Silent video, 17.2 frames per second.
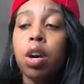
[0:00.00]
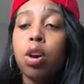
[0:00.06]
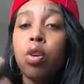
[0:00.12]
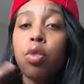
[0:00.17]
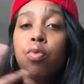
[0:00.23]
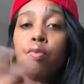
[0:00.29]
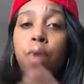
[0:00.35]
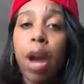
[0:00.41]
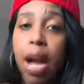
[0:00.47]

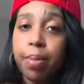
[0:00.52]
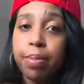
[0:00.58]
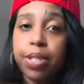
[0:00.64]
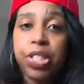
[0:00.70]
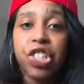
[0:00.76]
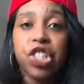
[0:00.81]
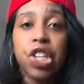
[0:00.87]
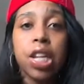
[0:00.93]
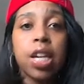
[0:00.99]
rap
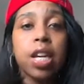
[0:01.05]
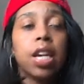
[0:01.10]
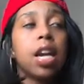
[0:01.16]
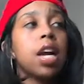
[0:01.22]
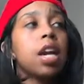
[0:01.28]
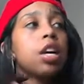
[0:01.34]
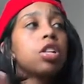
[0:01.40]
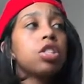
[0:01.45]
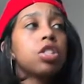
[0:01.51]
sheet.
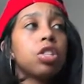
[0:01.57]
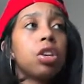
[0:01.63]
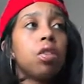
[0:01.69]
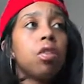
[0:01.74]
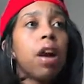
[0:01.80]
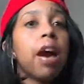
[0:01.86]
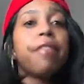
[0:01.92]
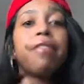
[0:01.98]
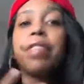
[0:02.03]
So
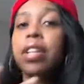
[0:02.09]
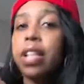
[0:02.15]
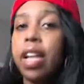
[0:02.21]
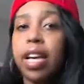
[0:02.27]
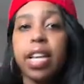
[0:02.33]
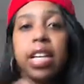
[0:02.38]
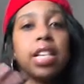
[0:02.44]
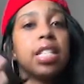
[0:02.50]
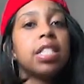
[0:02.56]
I feel like
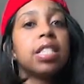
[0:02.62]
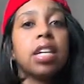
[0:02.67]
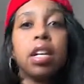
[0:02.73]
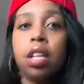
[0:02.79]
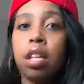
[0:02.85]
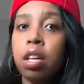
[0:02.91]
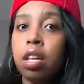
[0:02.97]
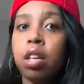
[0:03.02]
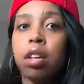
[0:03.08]
he's
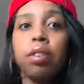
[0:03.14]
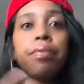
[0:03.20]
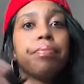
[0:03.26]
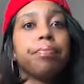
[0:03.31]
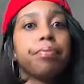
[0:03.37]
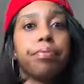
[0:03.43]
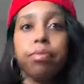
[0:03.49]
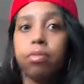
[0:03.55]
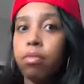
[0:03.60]
not
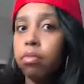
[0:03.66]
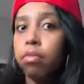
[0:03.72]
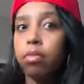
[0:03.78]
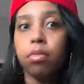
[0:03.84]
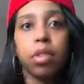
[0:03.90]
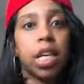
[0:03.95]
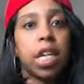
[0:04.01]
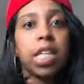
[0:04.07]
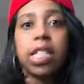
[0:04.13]

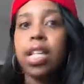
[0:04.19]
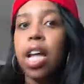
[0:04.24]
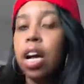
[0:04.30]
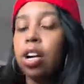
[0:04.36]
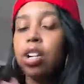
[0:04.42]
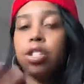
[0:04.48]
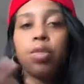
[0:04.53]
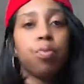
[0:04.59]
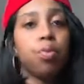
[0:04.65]

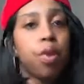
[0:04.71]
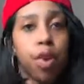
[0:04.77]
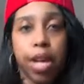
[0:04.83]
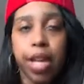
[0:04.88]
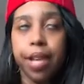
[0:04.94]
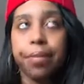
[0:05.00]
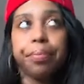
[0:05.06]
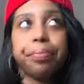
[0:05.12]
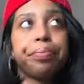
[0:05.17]
the
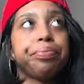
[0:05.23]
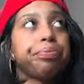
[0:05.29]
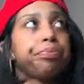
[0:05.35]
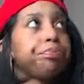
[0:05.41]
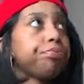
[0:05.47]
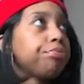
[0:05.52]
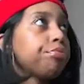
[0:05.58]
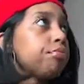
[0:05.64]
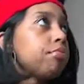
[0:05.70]
one.
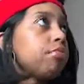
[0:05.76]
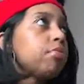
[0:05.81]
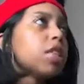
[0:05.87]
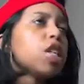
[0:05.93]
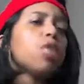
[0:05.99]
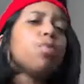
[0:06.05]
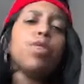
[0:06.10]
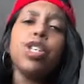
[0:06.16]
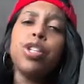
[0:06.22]

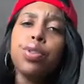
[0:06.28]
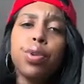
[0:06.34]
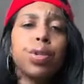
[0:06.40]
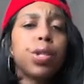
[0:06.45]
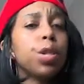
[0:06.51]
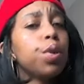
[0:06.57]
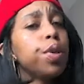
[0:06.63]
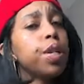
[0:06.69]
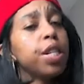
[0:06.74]
Well, the
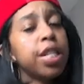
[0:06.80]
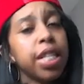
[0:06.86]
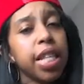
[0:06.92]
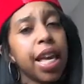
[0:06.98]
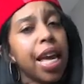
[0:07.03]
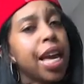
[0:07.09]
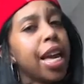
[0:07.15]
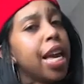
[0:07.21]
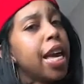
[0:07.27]
lawyer
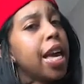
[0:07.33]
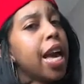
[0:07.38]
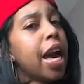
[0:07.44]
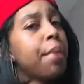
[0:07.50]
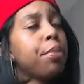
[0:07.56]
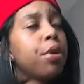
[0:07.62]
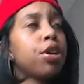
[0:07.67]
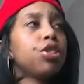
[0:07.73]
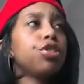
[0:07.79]
said, I
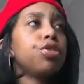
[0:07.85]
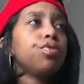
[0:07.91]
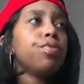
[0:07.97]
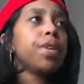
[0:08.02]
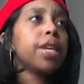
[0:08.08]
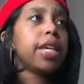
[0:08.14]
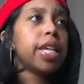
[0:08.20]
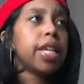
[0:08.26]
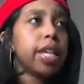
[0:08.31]
brought you
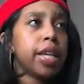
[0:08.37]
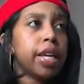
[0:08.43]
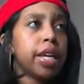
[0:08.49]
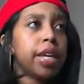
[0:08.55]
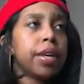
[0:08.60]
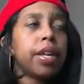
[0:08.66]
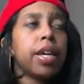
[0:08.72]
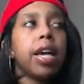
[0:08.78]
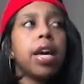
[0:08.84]
in
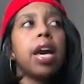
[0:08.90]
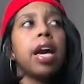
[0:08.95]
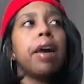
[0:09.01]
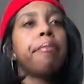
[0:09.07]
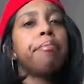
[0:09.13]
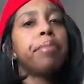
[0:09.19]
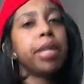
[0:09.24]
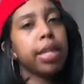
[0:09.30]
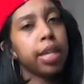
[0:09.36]
here
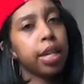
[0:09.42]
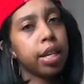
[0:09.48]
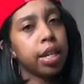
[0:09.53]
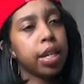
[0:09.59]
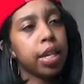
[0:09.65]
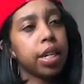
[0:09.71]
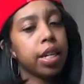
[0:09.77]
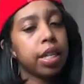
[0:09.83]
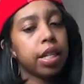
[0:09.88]

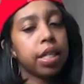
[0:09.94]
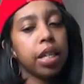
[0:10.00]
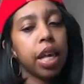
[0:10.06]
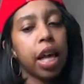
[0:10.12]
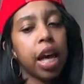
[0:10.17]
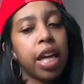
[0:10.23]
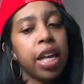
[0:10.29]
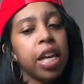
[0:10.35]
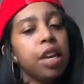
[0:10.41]
because
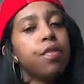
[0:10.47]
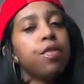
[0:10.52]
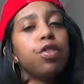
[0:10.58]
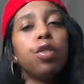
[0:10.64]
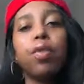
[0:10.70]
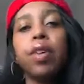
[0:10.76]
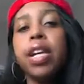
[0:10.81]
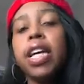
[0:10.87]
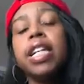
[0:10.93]
even
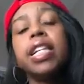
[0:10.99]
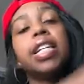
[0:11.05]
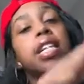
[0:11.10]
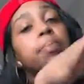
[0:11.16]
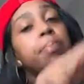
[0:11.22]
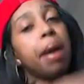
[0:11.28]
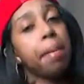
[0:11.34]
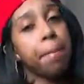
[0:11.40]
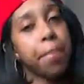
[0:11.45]
though it ain't none of
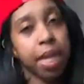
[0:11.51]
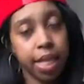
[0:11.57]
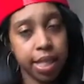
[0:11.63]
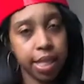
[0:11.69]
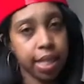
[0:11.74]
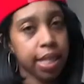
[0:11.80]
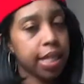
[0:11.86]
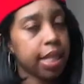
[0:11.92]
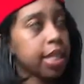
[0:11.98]
my
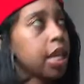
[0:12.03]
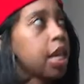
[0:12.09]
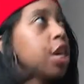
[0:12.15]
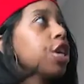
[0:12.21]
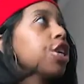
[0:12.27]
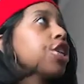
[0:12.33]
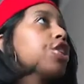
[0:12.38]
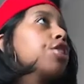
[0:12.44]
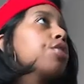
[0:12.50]
business,
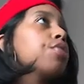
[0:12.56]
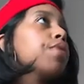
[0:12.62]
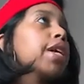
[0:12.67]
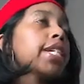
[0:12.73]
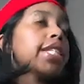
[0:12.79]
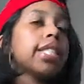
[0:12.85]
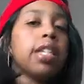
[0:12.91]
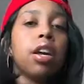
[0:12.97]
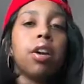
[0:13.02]

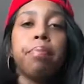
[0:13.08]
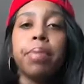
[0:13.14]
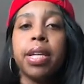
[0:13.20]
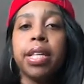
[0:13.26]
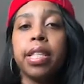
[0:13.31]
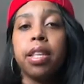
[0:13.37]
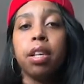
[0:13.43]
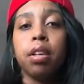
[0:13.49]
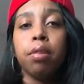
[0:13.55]
curiosity don't
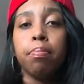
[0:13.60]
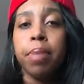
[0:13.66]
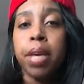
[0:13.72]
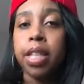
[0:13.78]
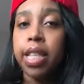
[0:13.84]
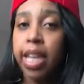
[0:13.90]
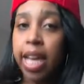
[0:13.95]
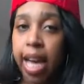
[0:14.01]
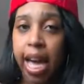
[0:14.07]
bit
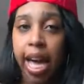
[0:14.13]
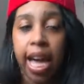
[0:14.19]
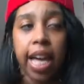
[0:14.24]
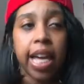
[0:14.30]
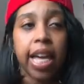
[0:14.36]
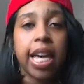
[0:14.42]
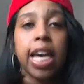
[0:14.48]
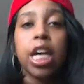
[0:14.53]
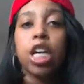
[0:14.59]
the cat.
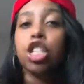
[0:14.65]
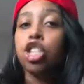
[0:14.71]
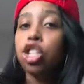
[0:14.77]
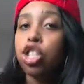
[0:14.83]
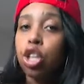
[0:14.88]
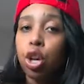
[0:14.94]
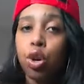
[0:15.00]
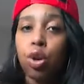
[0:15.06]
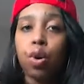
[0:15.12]

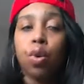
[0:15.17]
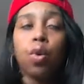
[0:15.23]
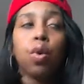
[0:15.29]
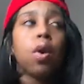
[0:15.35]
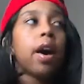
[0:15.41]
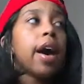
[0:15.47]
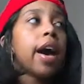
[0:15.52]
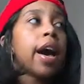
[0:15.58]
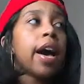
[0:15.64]
So
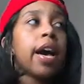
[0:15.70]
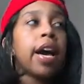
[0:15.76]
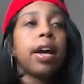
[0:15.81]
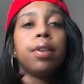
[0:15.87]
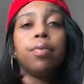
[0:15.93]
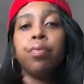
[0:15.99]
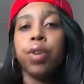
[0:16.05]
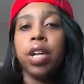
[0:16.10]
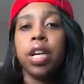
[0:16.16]
I
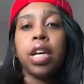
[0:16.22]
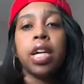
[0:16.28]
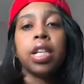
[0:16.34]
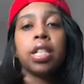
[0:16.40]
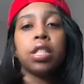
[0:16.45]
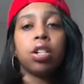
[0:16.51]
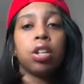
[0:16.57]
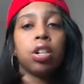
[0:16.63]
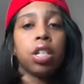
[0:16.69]
went and
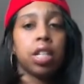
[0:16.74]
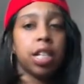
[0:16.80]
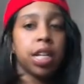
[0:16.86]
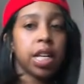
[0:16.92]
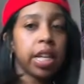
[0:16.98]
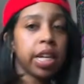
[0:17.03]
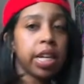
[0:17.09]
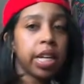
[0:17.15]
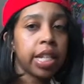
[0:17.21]
started
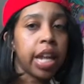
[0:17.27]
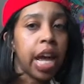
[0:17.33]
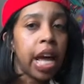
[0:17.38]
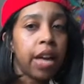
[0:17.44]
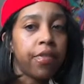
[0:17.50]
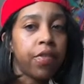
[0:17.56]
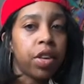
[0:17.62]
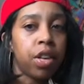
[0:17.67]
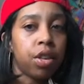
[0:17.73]
digging and
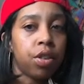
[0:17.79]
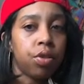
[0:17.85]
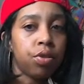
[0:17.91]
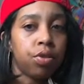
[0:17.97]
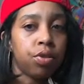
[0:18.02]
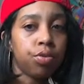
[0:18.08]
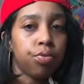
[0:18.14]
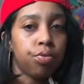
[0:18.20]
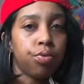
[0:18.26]
diving
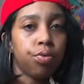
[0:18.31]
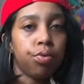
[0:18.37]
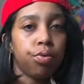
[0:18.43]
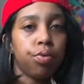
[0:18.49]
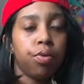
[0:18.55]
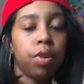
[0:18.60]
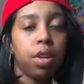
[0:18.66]
through